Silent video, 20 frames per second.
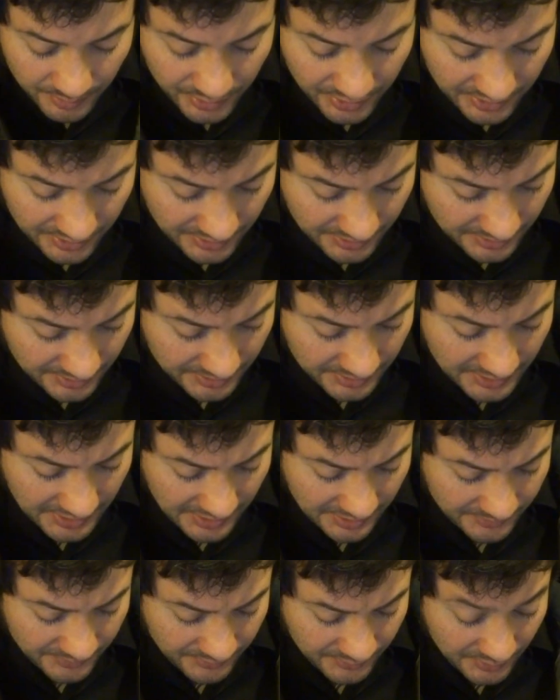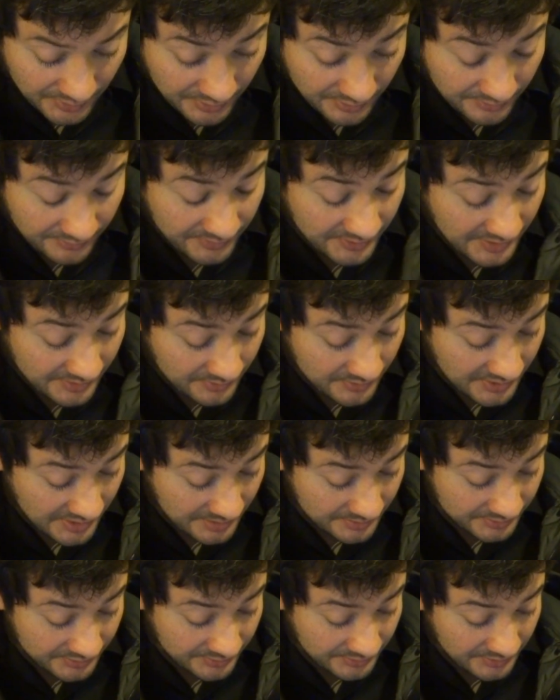But yeah, 405
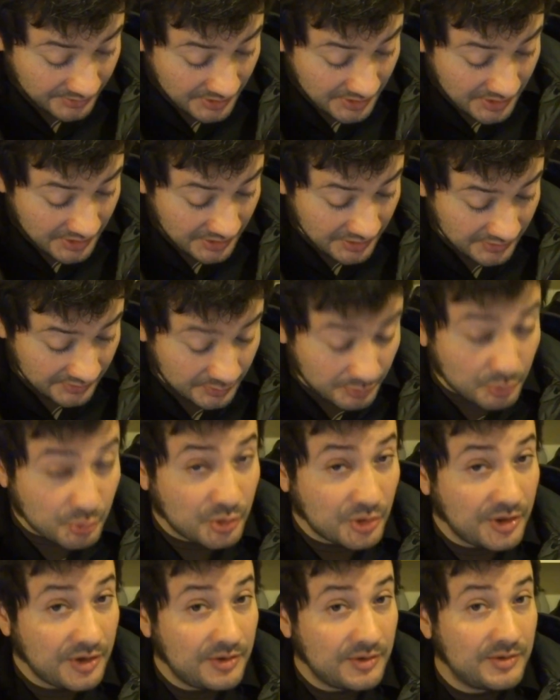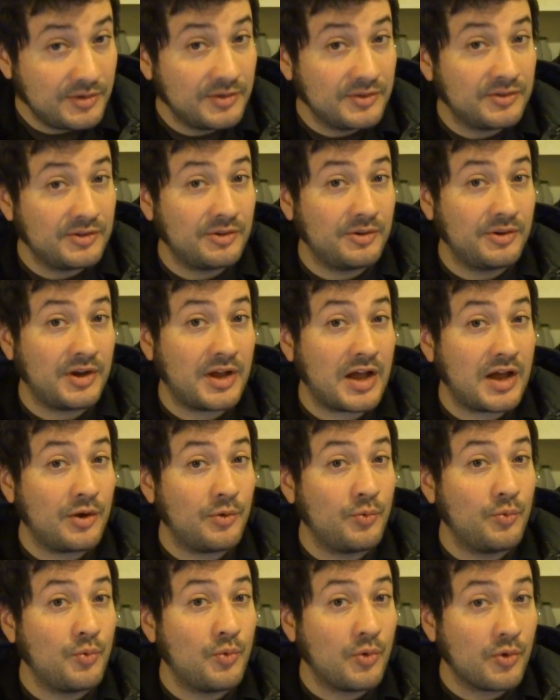grams is pretty good considering
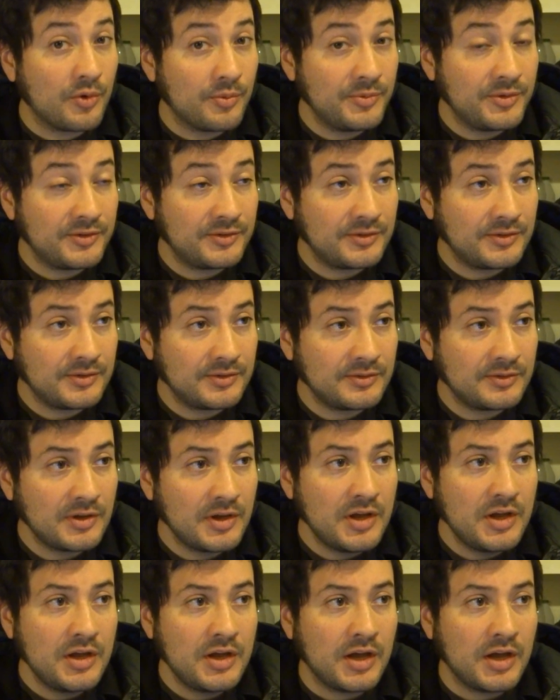how warm this is.